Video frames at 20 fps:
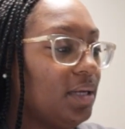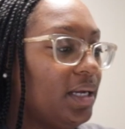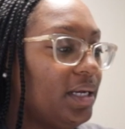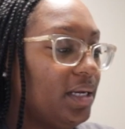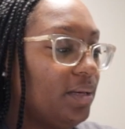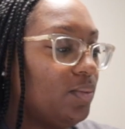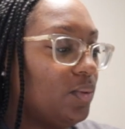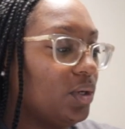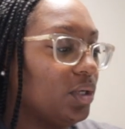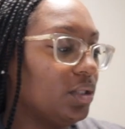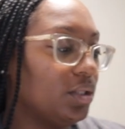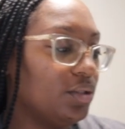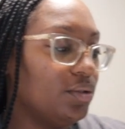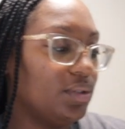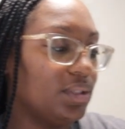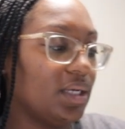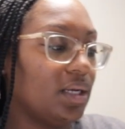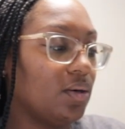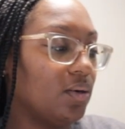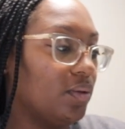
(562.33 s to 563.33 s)
I didn't want to
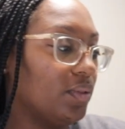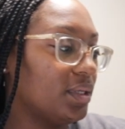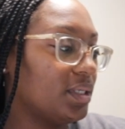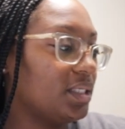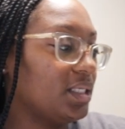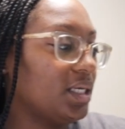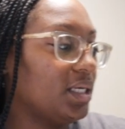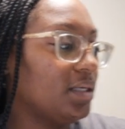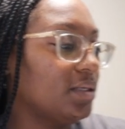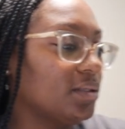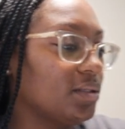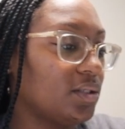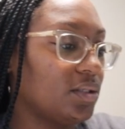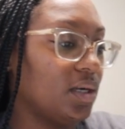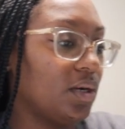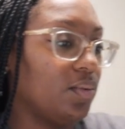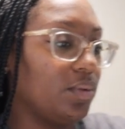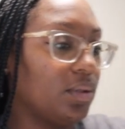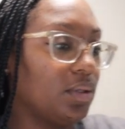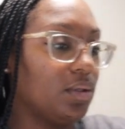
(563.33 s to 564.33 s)
lose out on the sale, so
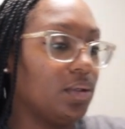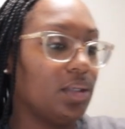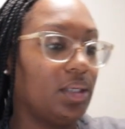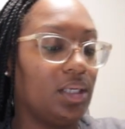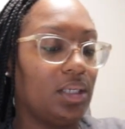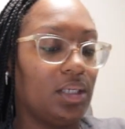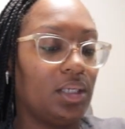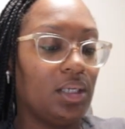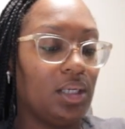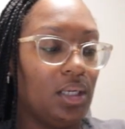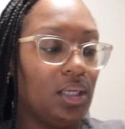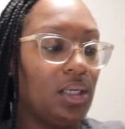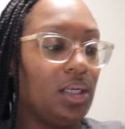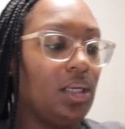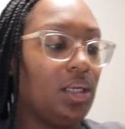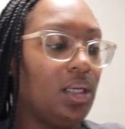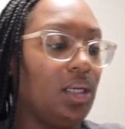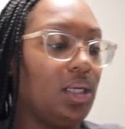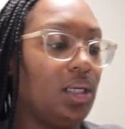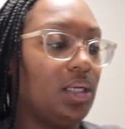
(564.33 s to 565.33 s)
I went on and
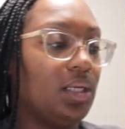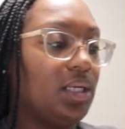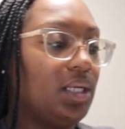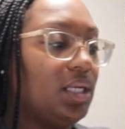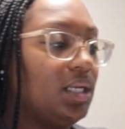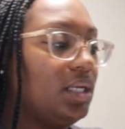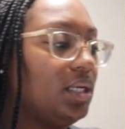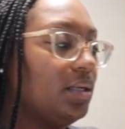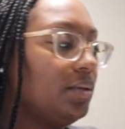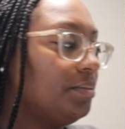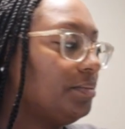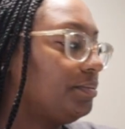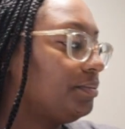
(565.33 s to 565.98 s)
did it,